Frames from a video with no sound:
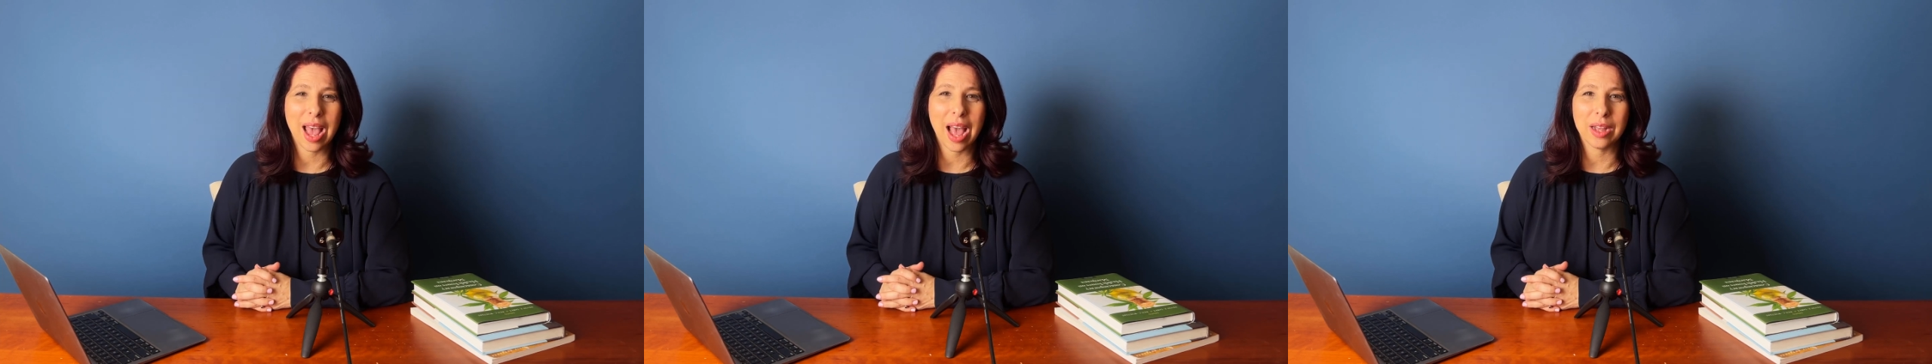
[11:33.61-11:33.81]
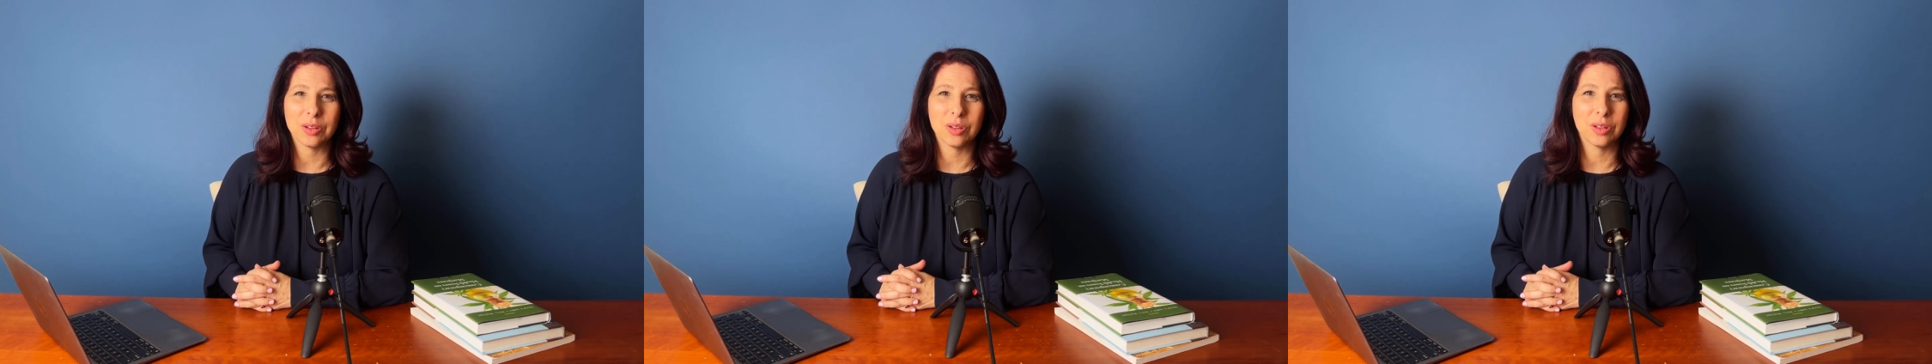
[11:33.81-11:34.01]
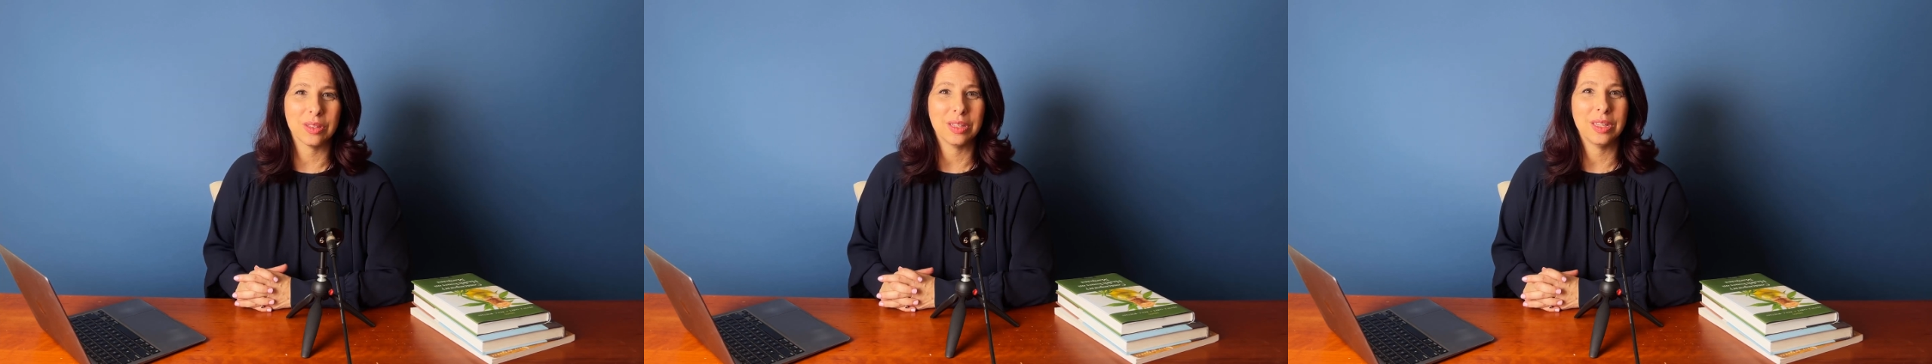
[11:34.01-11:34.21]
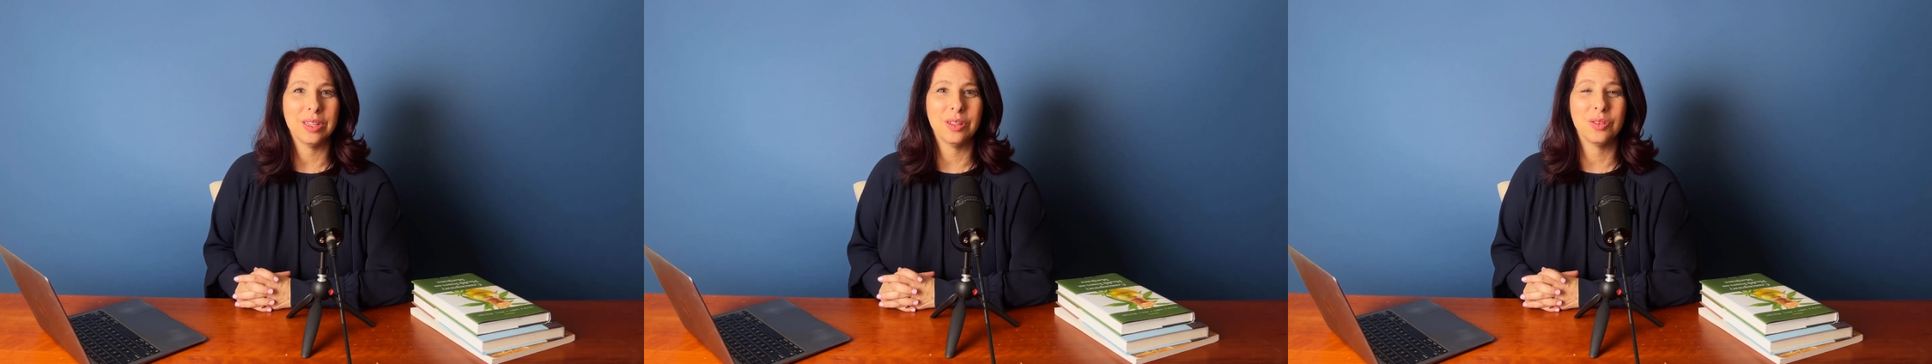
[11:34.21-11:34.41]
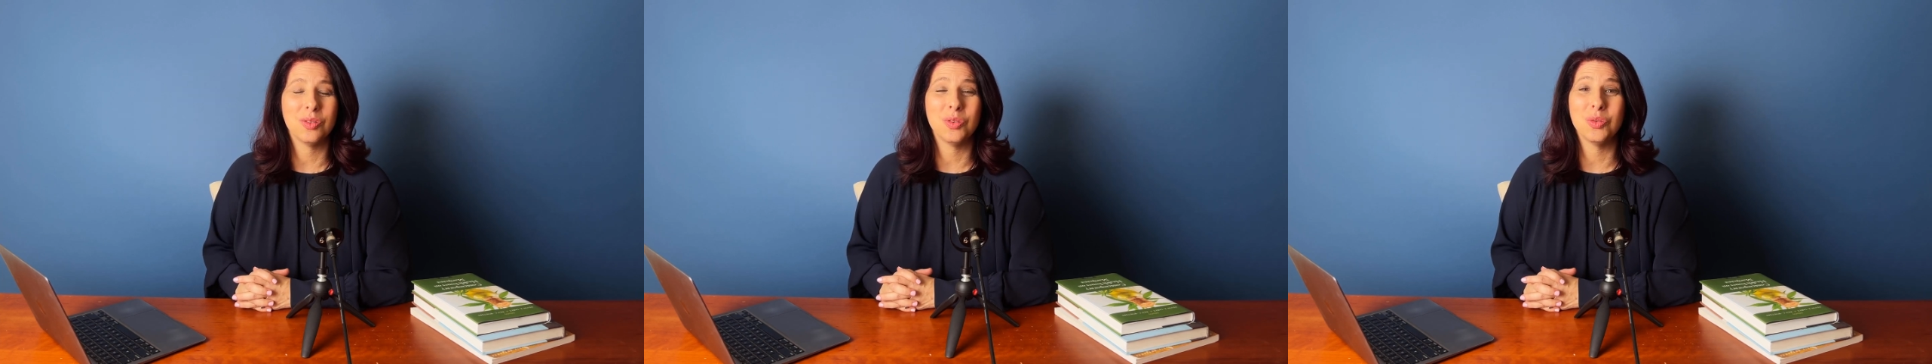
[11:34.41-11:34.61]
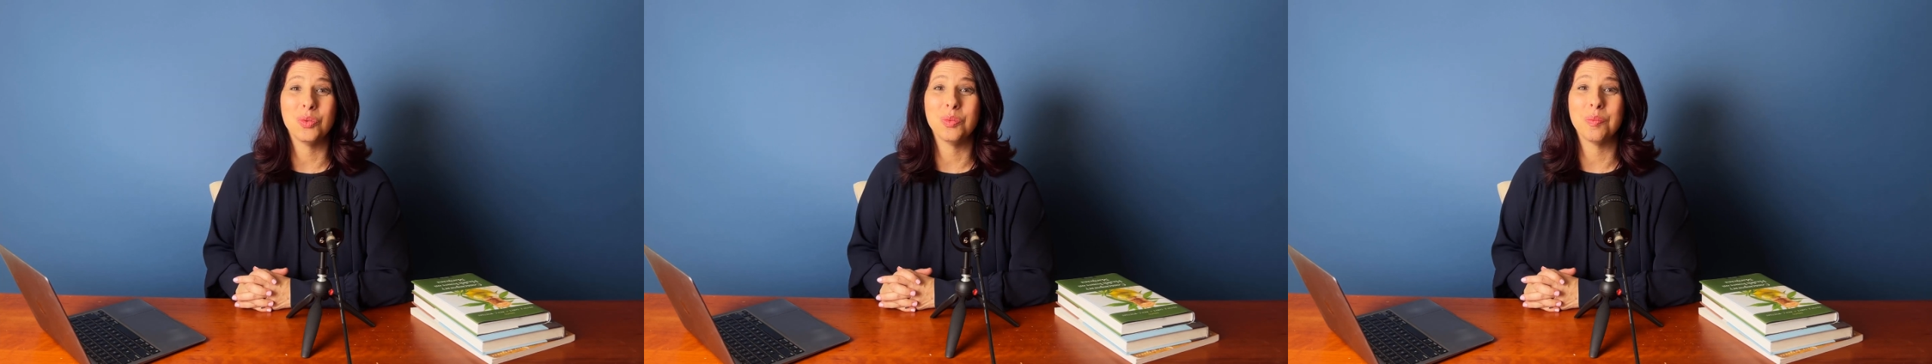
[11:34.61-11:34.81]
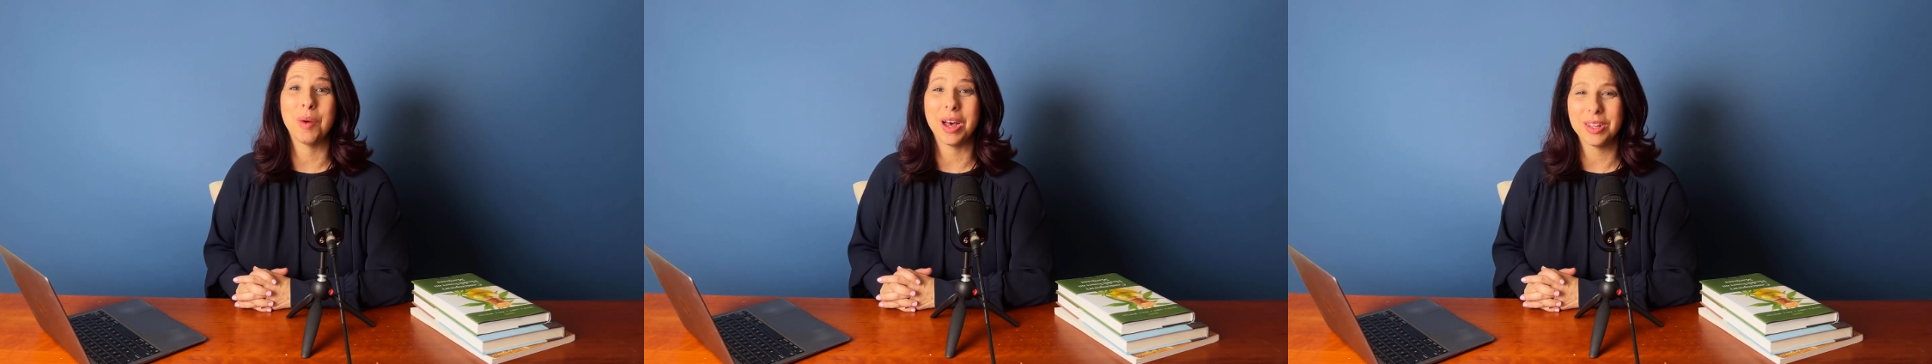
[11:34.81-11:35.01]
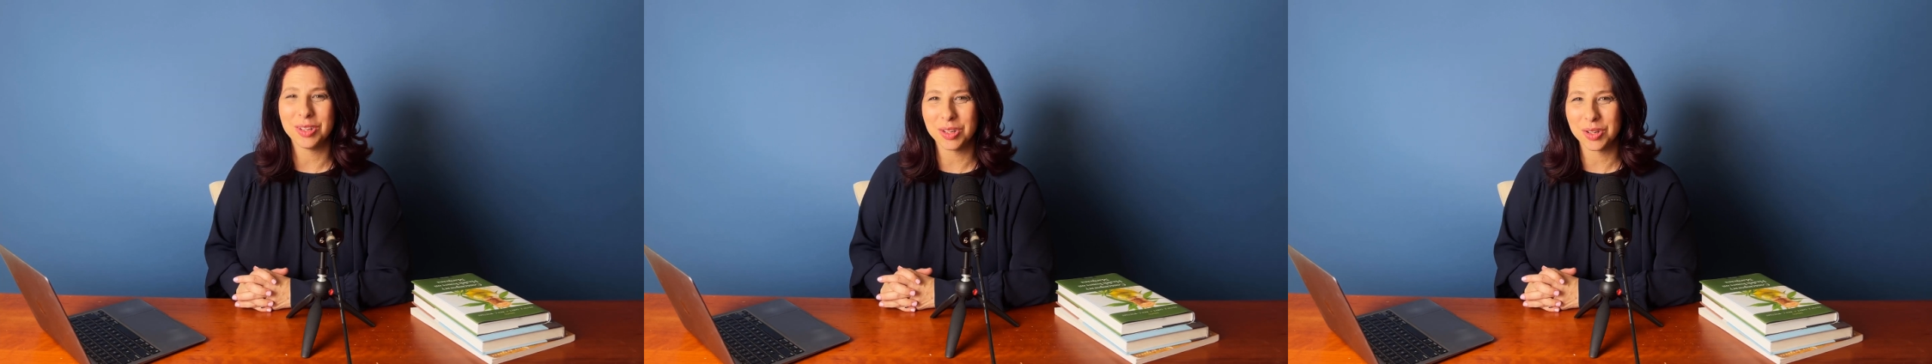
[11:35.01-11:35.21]
actually too
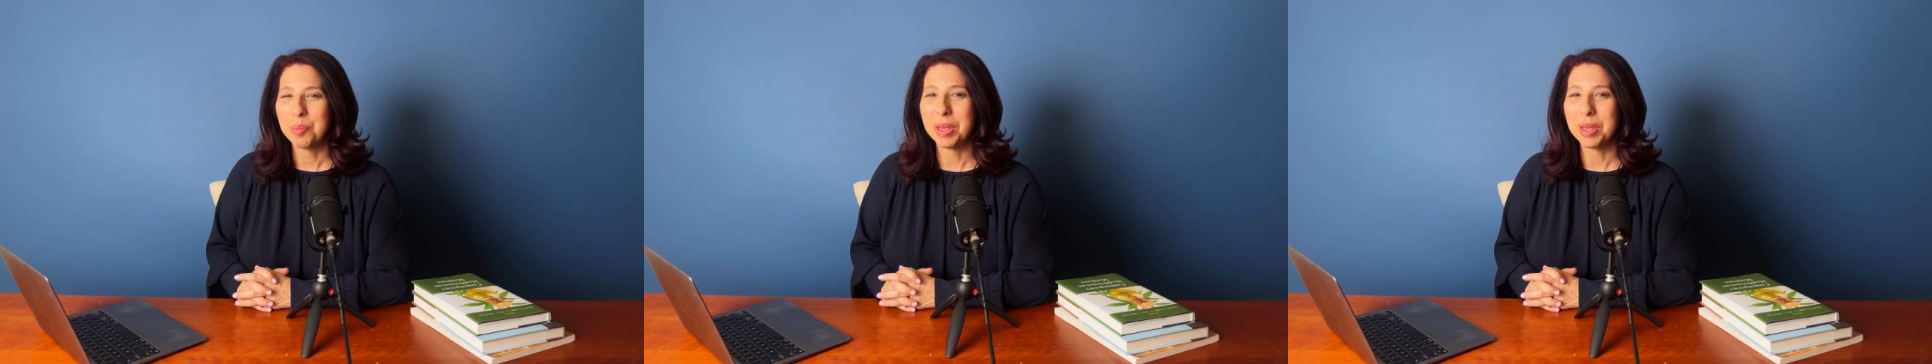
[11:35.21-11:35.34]
much,